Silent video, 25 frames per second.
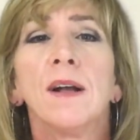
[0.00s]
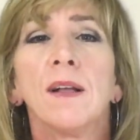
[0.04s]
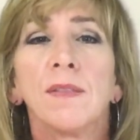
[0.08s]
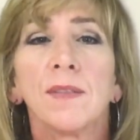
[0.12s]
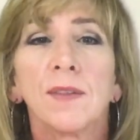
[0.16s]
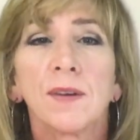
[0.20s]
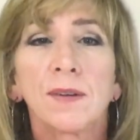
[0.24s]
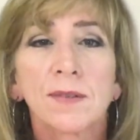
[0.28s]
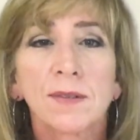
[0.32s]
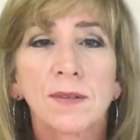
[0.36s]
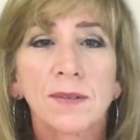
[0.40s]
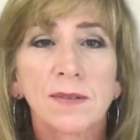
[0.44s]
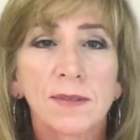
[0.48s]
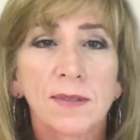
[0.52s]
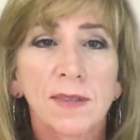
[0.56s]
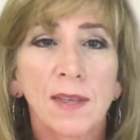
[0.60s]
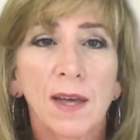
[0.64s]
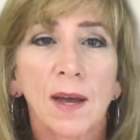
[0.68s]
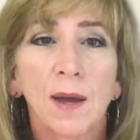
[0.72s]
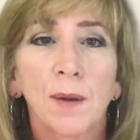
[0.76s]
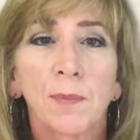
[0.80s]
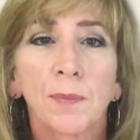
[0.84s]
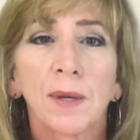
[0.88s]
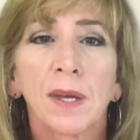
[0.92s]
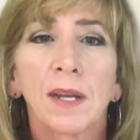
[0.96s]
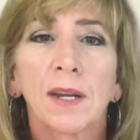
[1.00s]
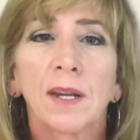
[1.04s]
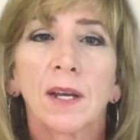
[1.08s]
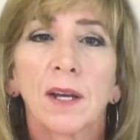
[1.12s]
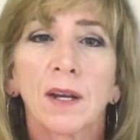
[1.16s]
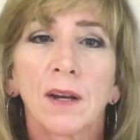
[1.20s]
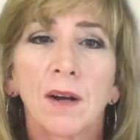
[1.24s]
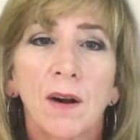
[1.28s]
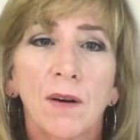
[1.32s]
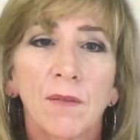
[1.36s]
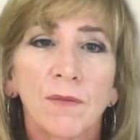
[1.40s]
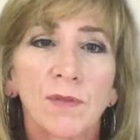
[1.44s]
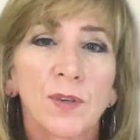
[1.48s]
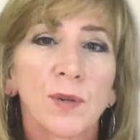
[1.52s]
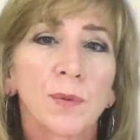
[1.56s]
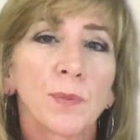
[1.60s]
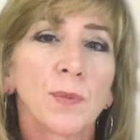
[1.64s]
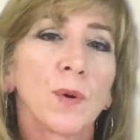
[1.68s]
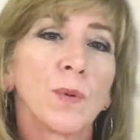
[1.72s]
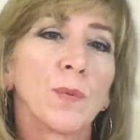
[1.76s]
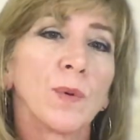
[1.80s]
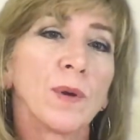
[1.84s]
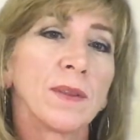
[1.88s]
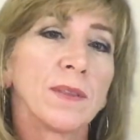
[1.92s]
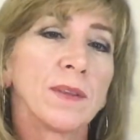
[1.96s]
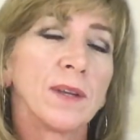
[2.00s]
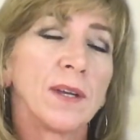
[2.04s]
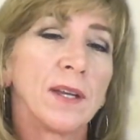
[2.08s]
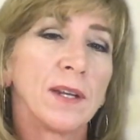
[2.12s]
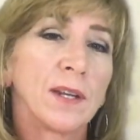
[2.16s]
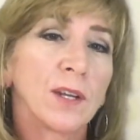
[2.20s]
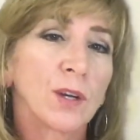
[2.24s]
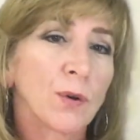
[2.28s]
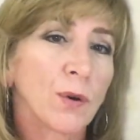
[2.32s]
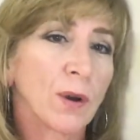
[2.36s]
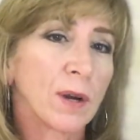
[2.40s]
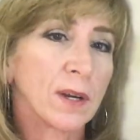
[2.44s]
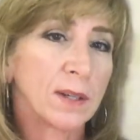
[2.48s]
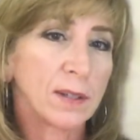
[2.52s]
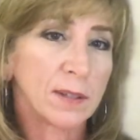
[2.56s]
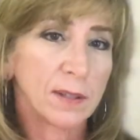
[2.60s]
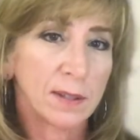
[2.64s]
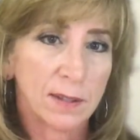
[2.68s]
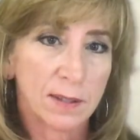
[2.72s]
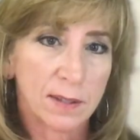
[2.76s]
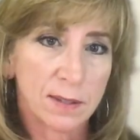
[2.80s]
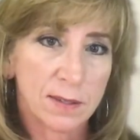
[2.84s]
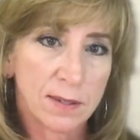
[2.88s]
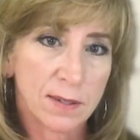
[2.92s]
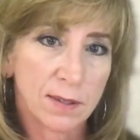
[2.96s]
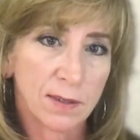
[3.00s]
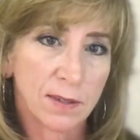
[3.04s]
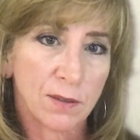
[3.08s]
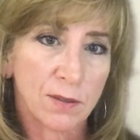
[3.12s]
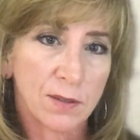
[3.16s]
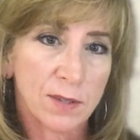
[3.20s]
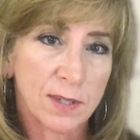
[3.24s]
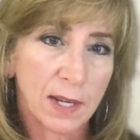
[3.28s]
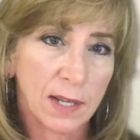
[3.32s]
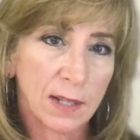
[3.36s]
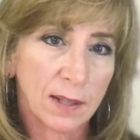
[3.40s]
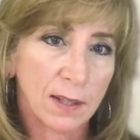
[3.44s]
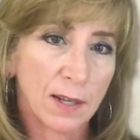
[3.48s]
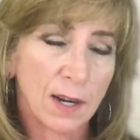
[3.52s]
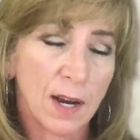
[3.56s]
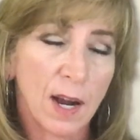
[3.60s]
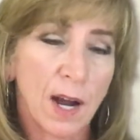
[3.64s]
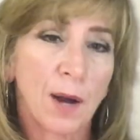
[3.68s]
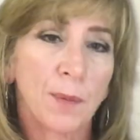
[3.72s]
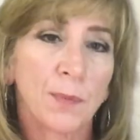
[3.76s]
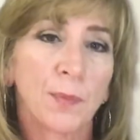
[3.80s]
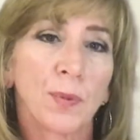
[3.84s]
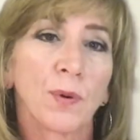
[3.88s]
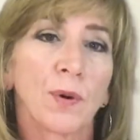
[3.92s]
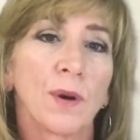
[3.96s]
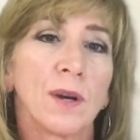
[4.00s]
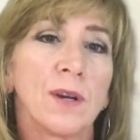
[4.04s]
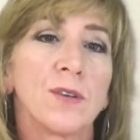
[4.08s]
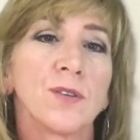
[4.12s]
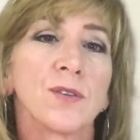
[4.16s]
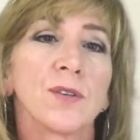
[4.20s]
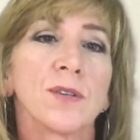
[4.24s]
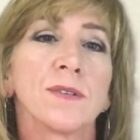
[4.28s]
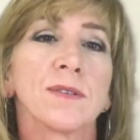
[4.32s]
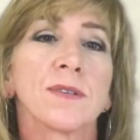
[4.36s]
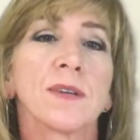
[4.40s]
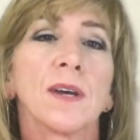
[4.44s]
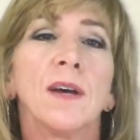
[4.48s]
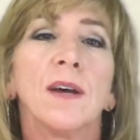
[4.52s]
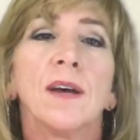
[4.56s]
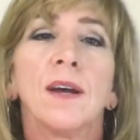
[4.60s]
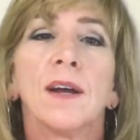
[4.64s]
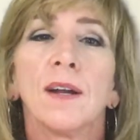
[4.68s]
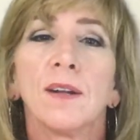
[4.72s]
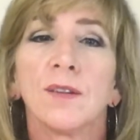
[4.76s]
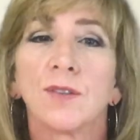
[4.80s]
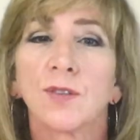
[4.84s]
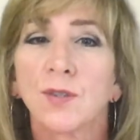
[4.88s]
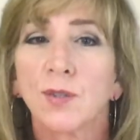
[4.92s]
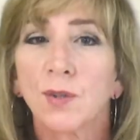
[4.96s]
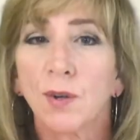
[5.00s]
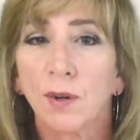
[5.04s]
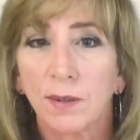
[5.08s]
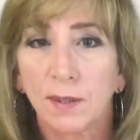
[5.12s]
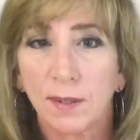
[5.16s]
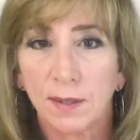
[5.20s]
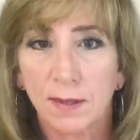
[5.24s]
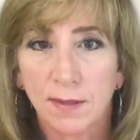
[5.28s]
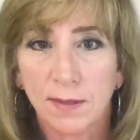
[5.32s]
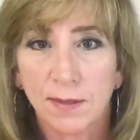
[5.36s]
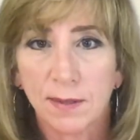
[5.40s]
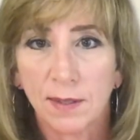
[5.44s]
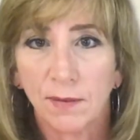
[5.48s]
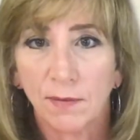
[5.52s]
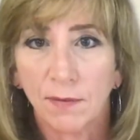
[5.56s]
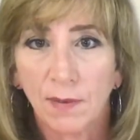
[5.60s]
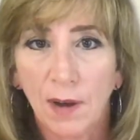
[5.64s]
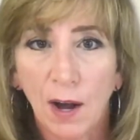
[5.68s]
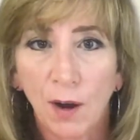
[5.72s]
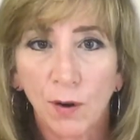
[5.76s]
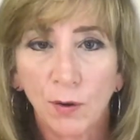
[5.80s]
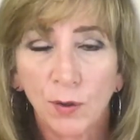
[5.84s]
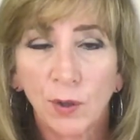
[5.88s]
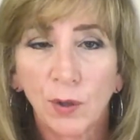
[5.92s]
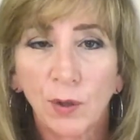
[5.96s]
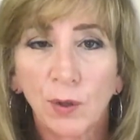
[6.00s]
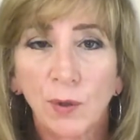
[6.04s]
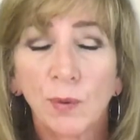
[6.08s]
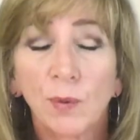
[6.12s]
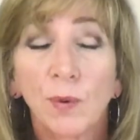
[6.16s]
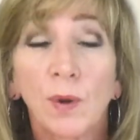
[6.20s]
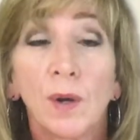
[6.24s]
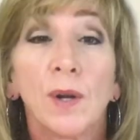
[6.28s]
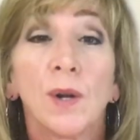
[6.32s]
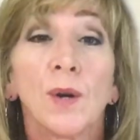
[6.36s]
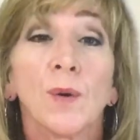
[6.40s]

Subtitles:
this is them getting comfortable with integrating it into their daily operations and starting to see value,